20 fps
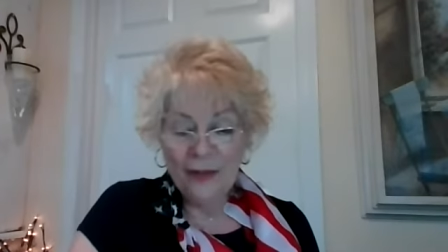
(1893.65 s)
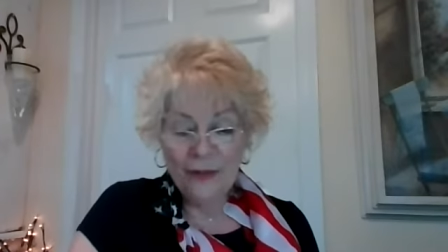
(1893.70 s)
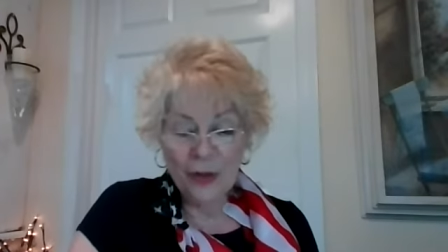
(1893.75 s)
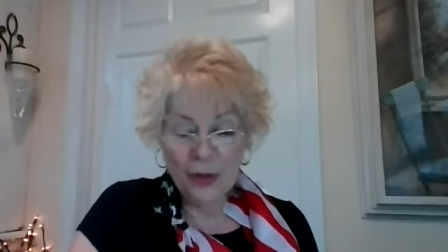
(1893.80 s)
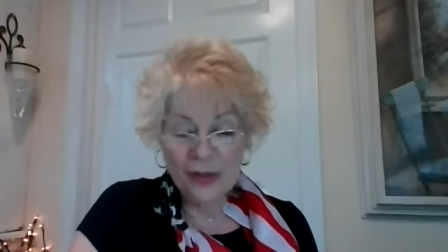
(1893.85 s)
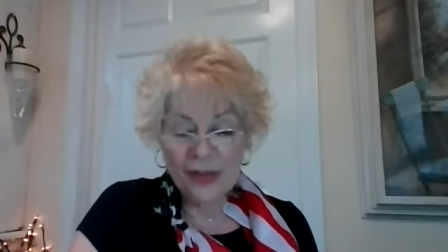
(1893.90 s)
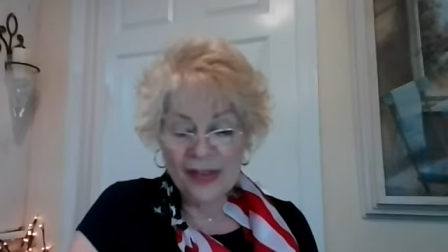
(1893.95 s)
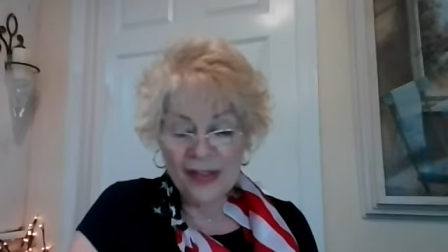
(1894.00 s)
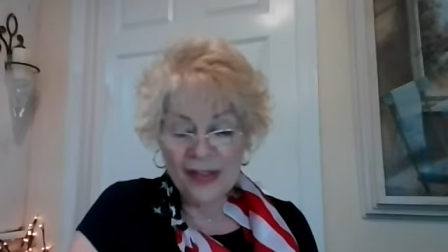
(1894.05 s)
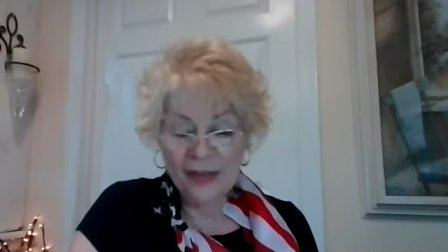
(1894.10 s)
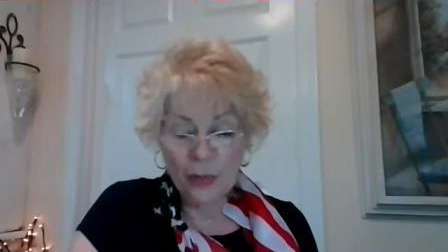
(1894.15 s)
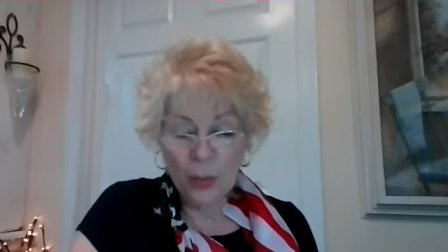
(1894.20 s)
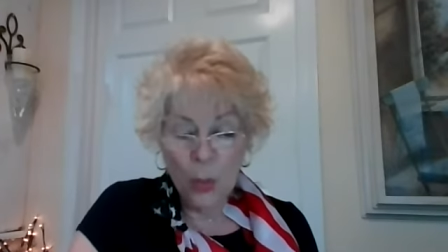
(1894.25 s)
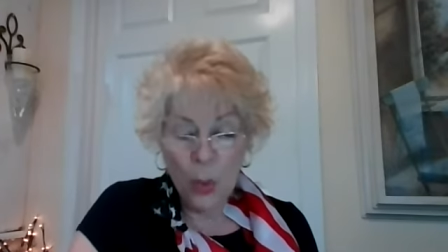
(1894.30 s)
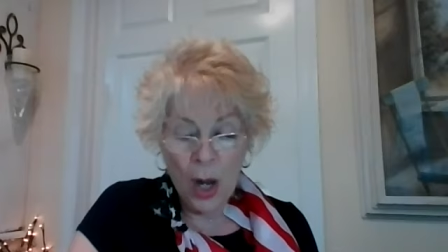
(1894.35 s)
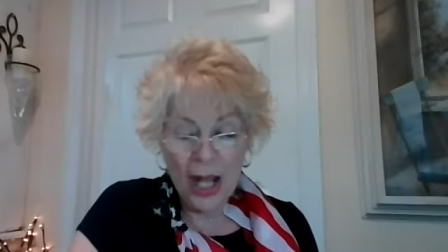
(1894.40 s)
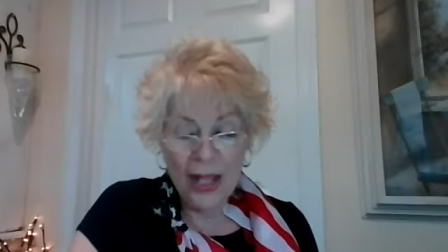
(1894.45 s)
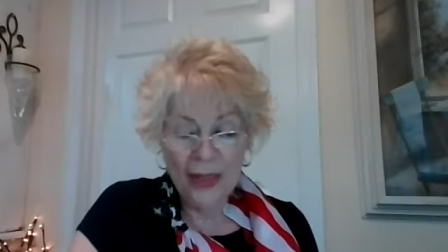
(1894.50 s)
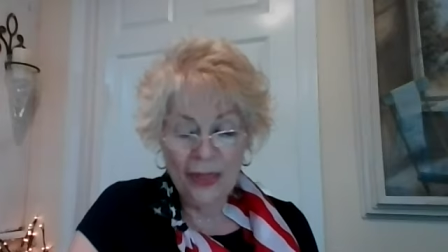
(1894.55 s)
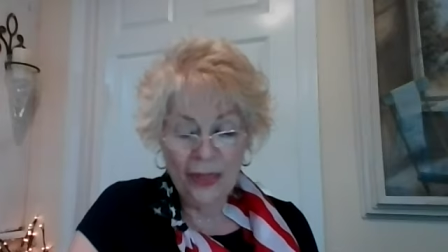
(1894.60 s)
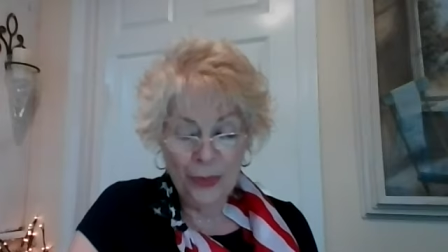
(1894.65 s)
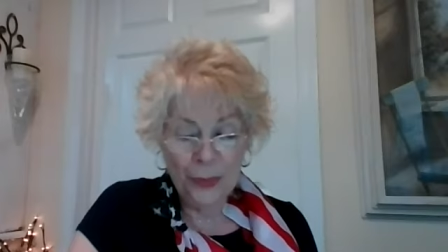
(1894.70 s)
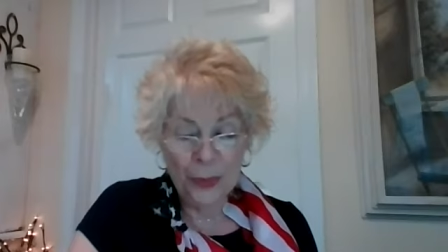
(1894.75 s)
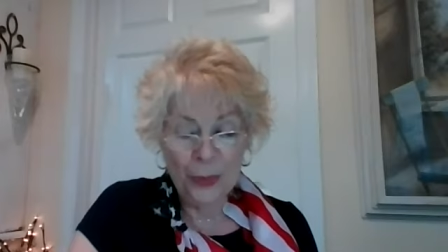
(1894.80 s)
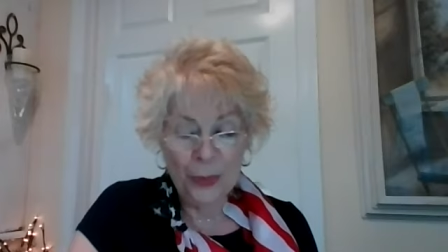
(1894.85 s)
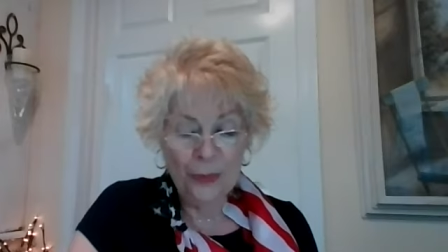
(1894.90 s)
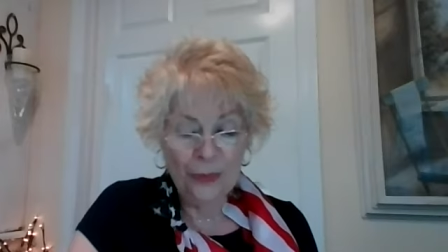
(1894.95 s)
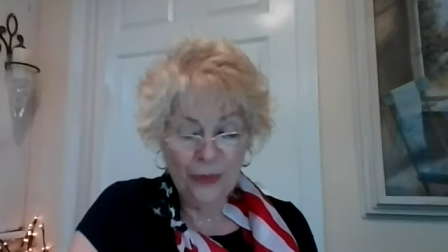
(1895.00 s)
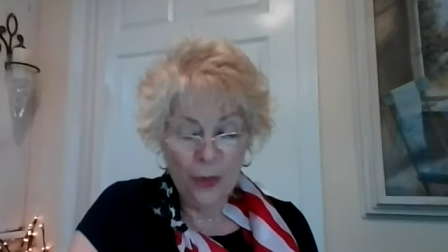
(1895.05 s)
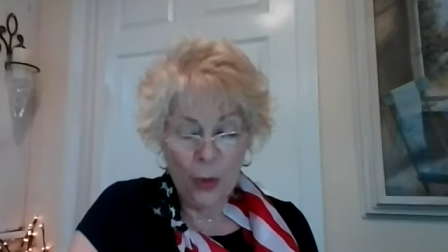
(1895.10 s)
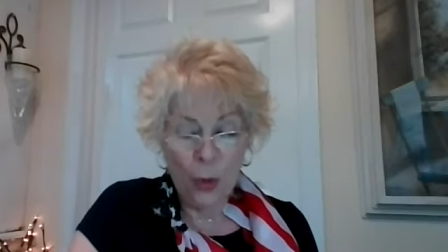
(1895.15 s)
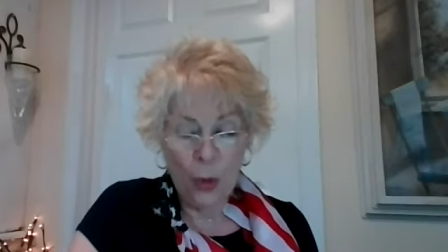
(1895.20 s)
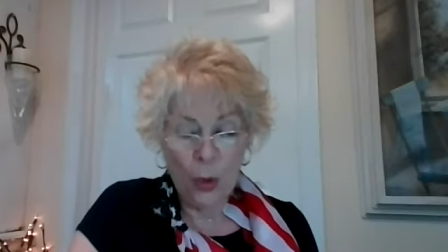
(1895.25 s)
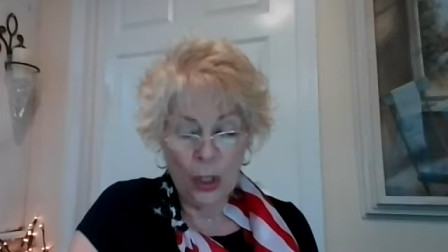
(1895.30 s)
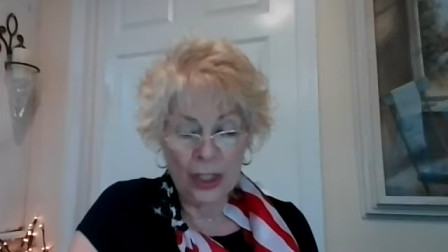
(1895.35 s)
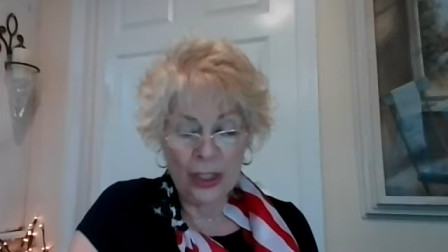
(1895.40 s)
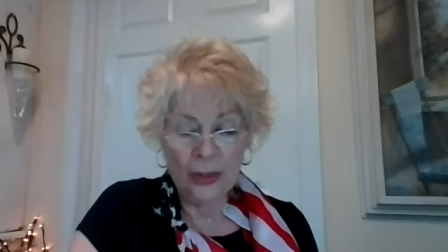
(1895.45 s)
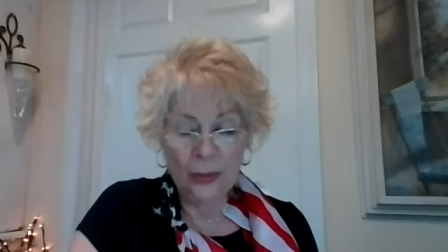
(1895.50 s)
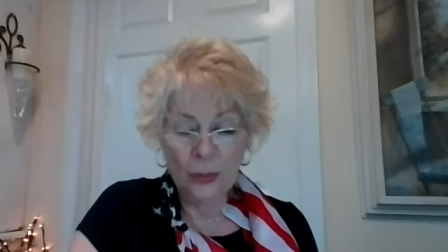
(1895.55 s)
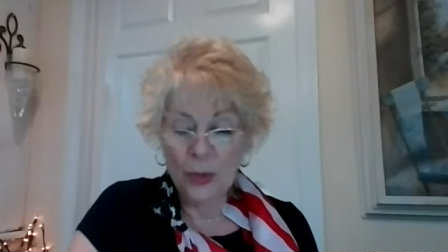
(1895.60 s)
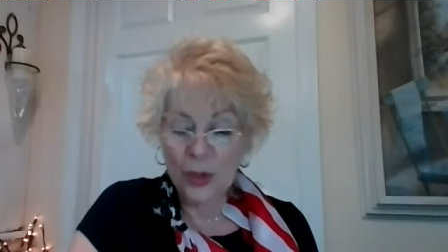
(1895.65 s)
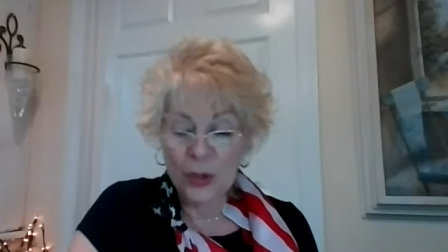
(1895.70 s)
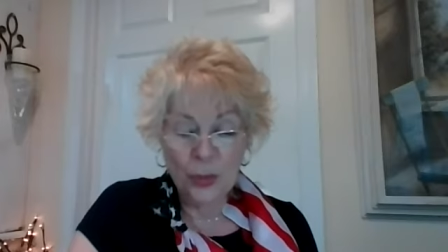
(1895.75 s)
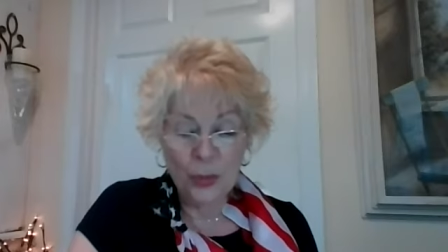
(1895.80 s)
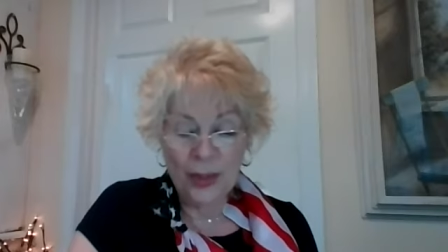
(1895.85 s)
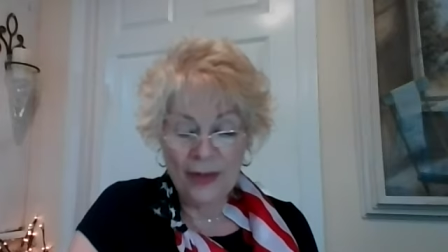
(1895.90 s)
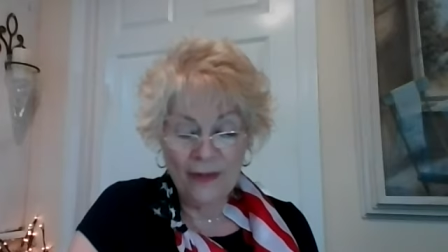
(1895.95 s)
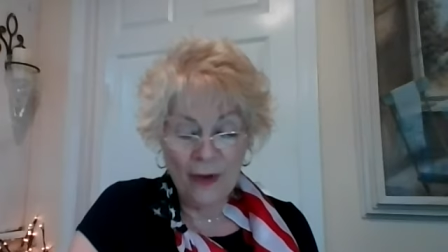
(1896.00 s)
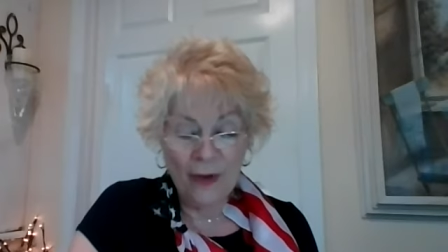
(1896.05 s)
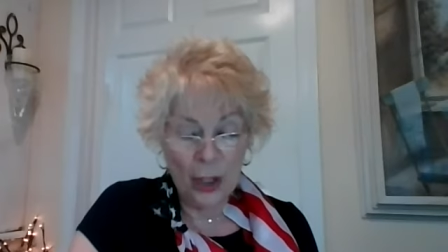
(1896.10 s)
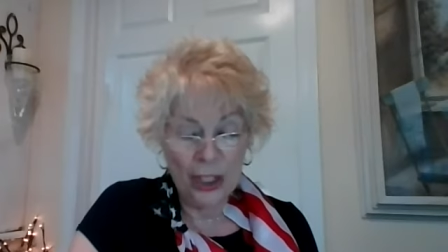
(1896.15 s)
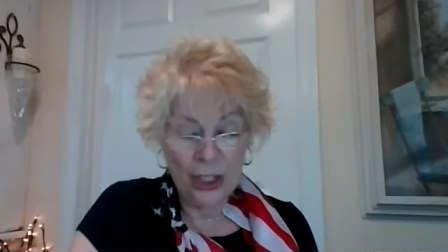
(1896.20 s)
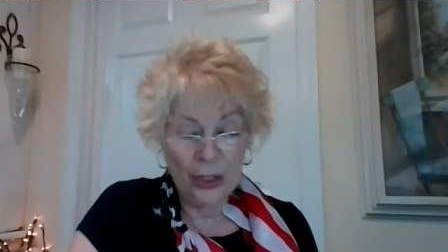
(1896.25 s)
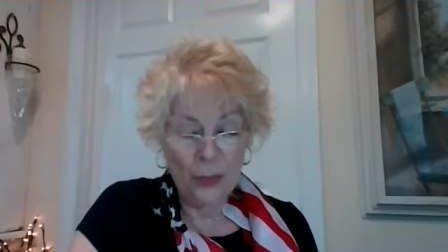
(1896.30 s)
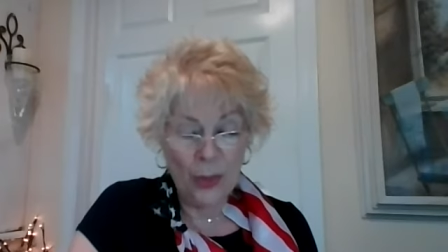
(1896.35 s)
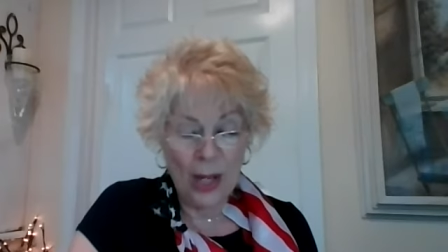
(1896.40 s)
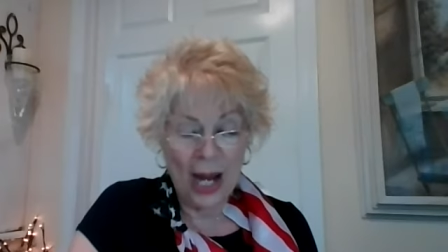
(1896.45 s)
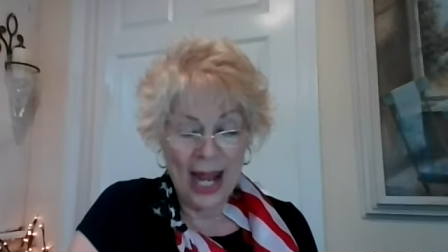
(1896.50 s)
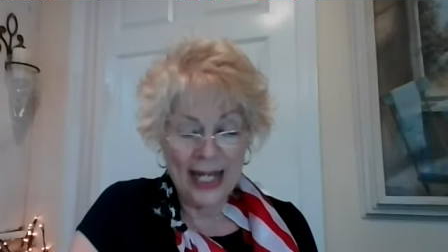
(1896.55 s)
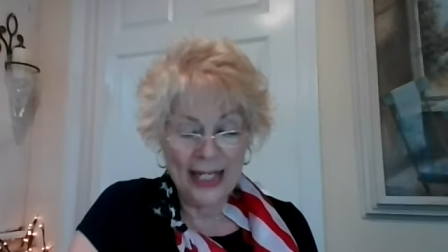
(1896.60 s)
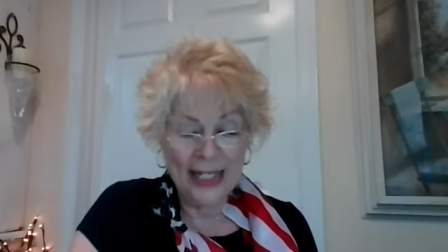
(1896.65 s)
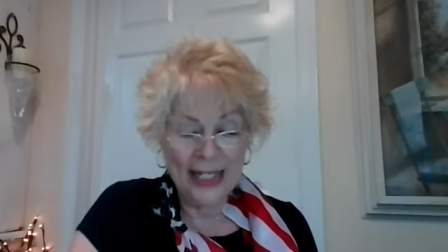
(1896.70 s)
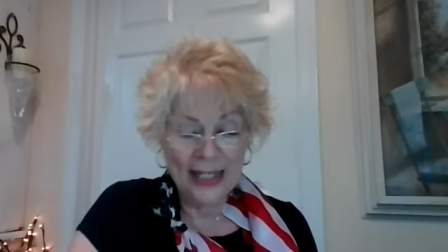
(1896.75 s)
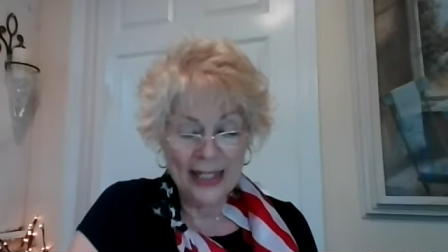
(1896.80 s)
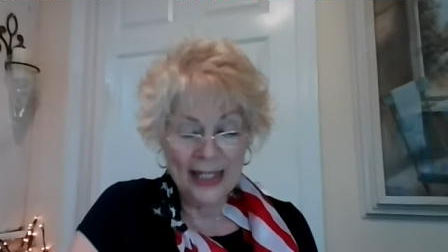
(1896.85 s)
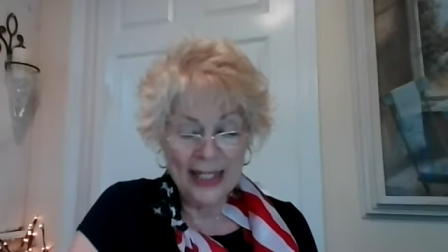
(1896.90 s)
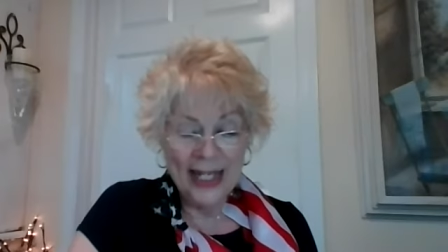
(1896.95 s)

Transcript: verses 1 through 4, which we've already read.